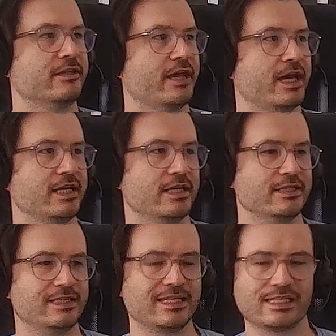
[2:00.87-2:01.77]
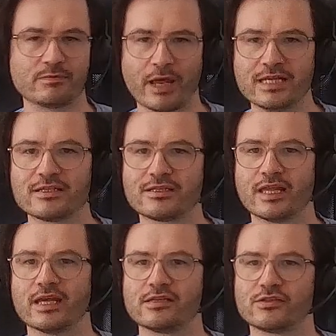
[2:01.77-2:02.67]
they dispense
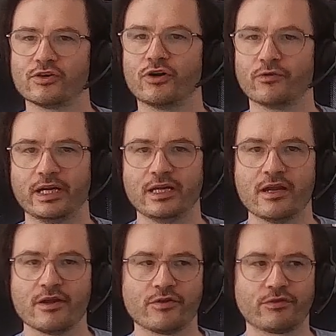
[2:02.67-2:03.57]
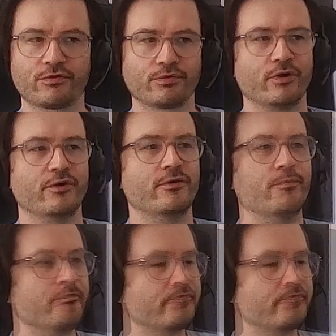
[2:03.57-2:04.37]
their story through